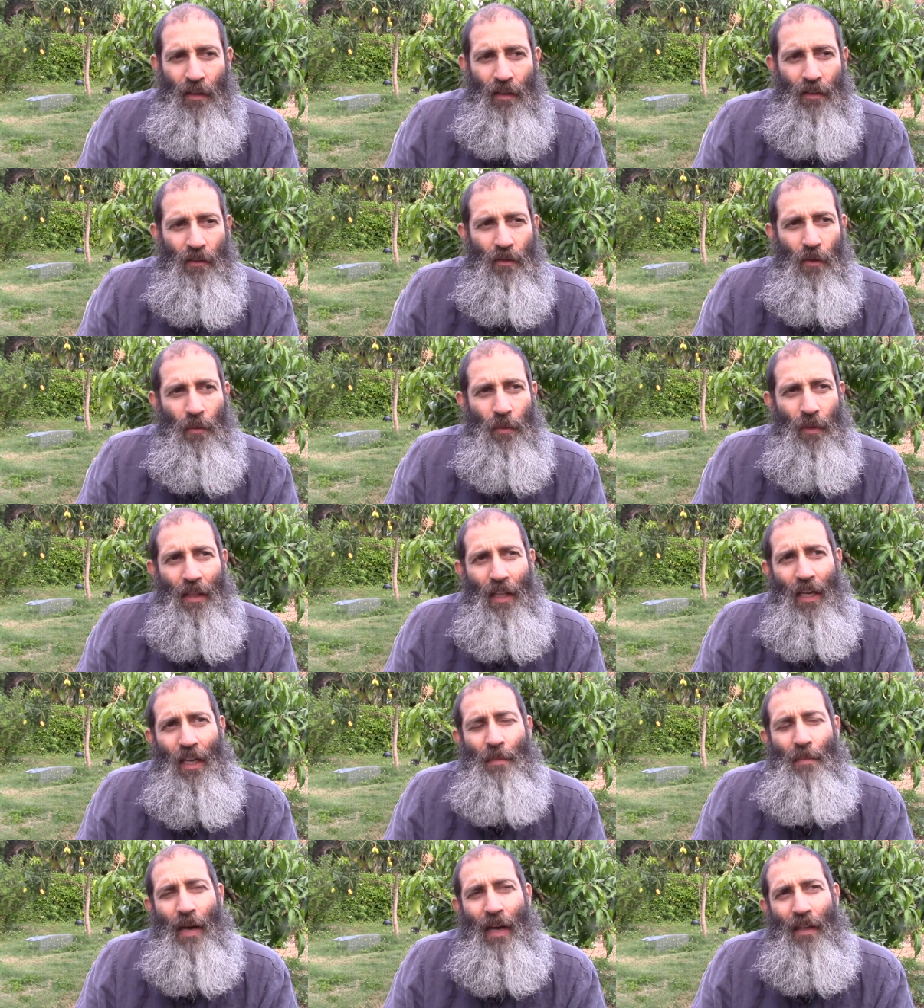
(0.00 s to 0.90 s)
So when we
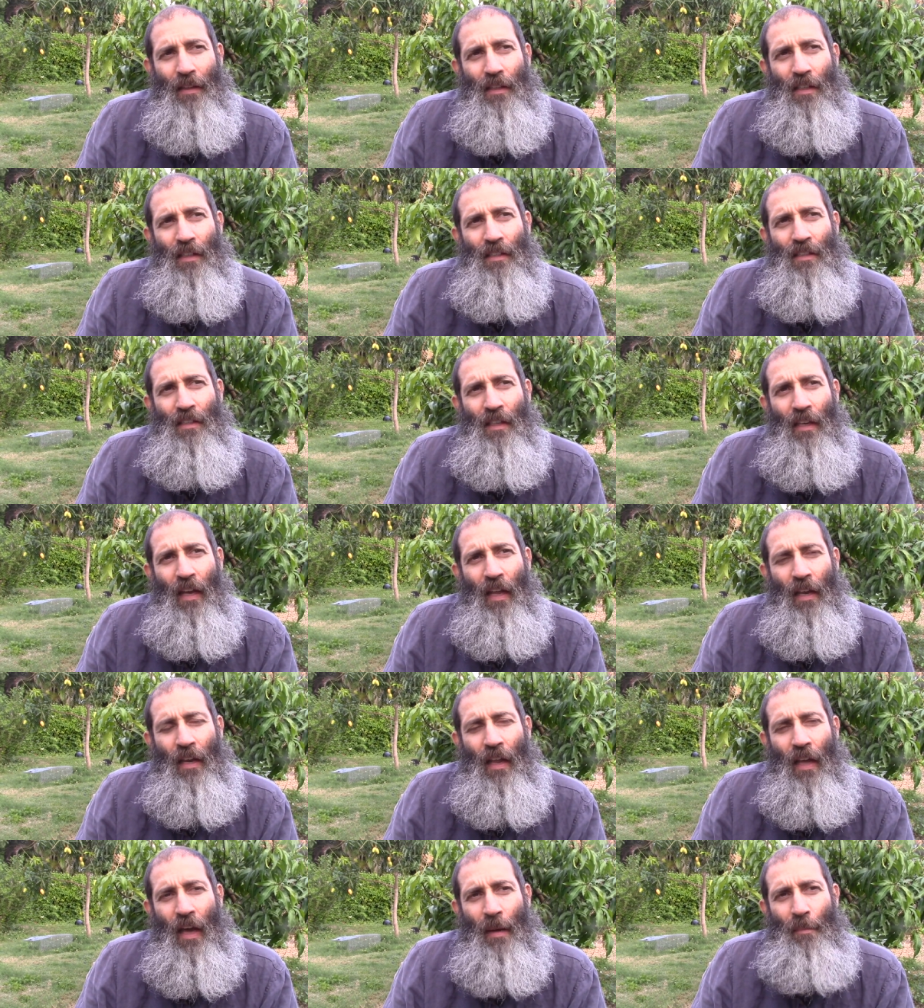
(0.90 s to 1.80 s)
think about this and,
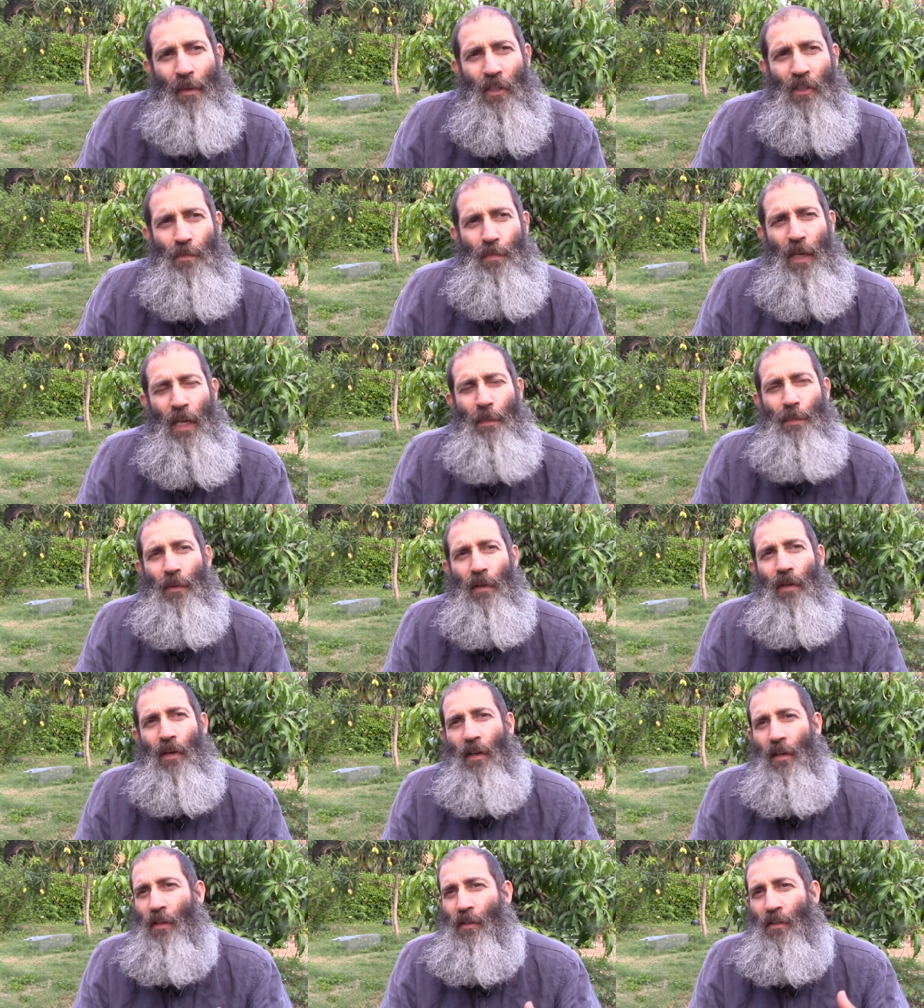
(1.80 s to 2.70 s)
and how much people
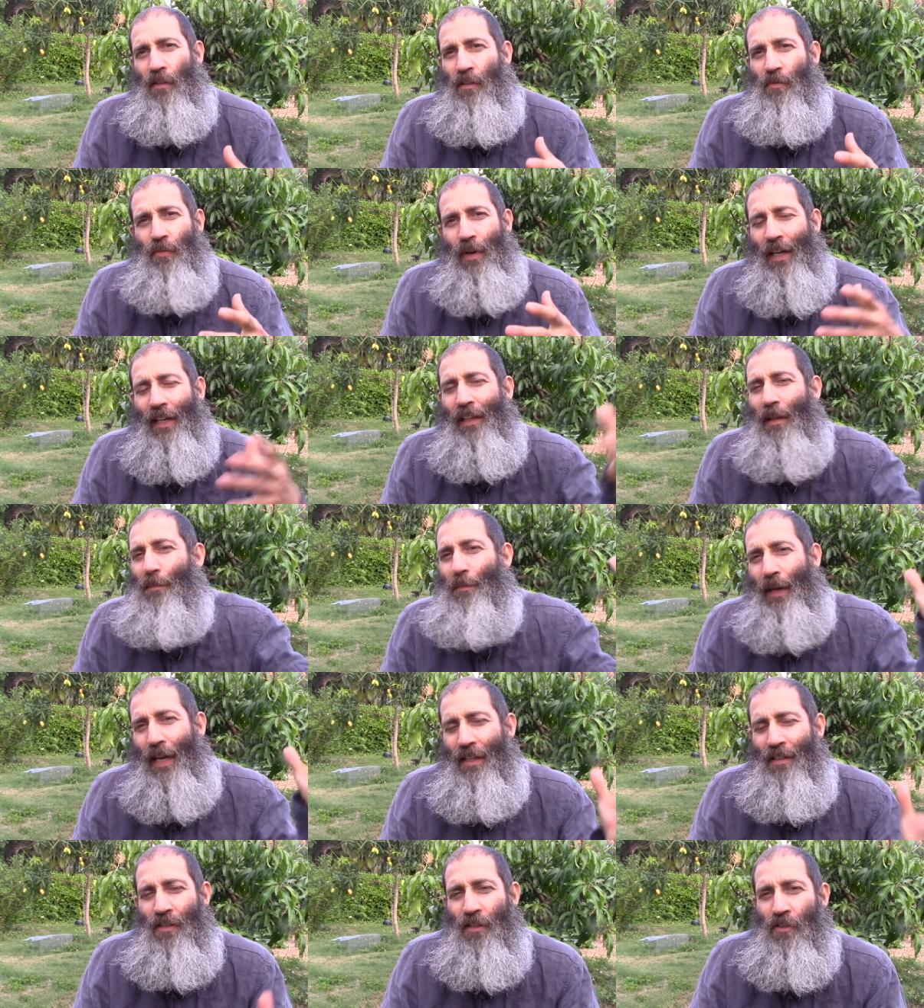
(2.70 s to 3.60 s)
are on a regular
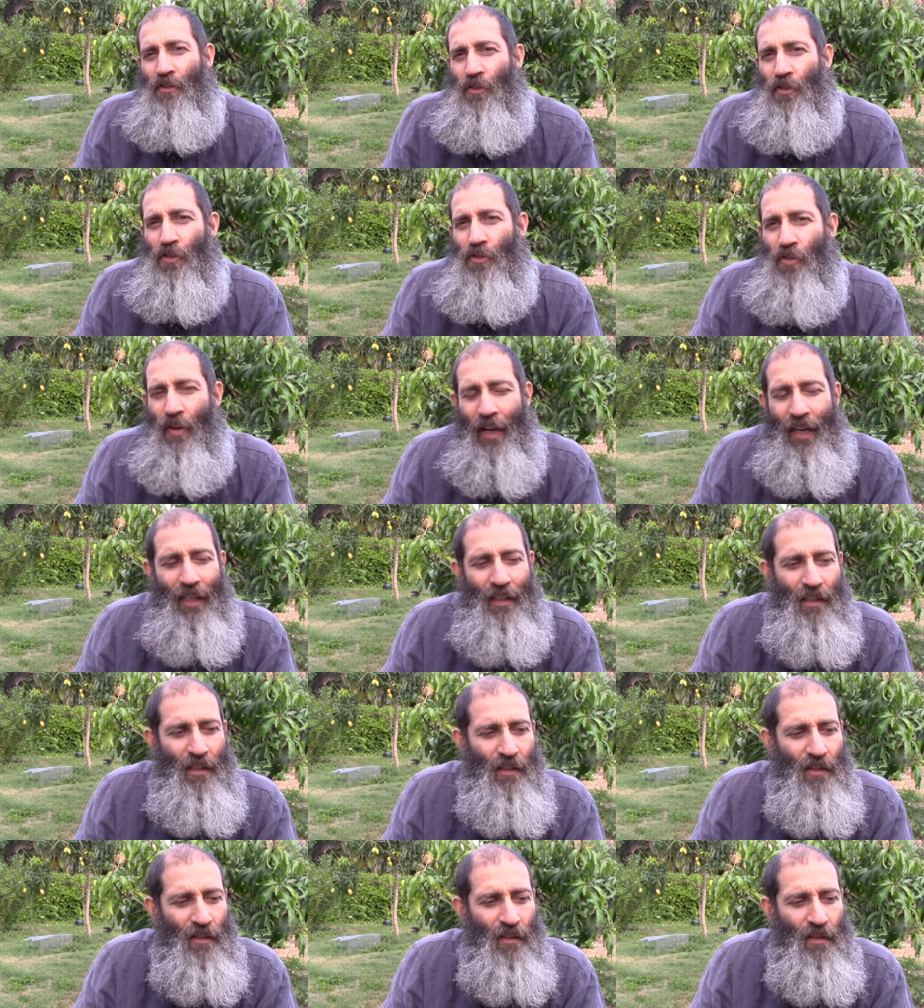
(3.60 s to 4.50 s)
basis just trying
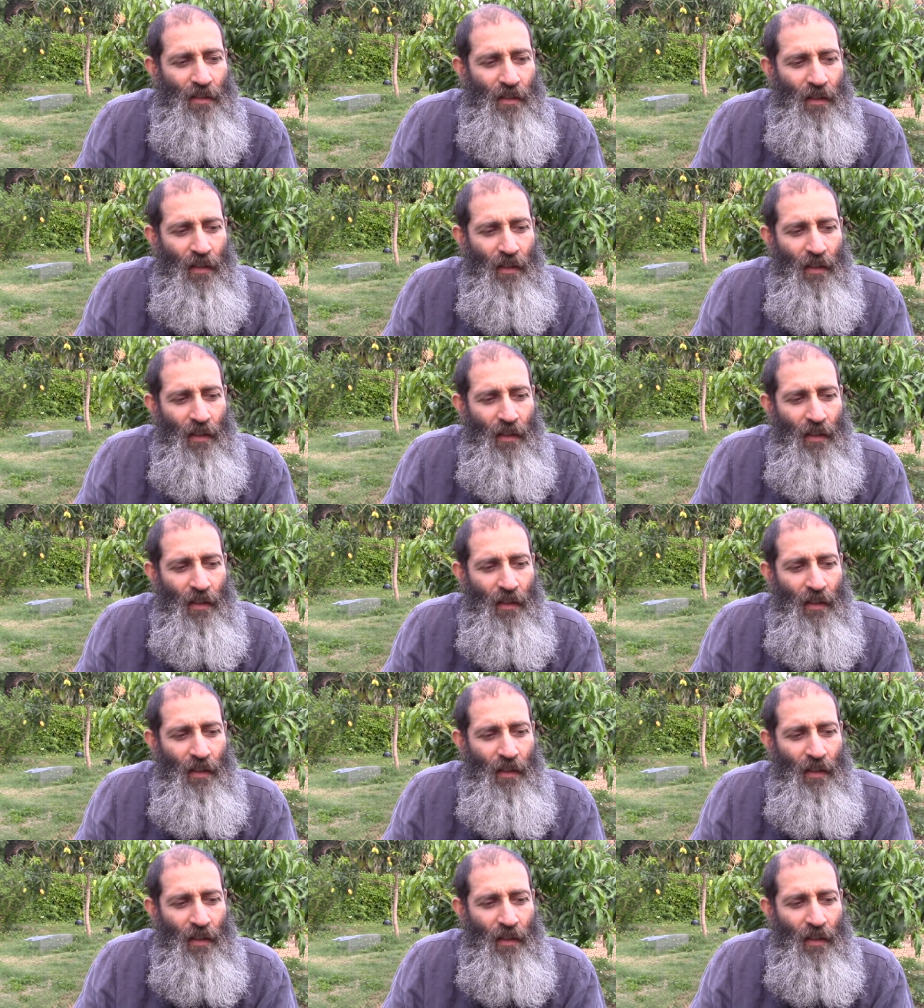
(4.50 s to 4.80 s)
to just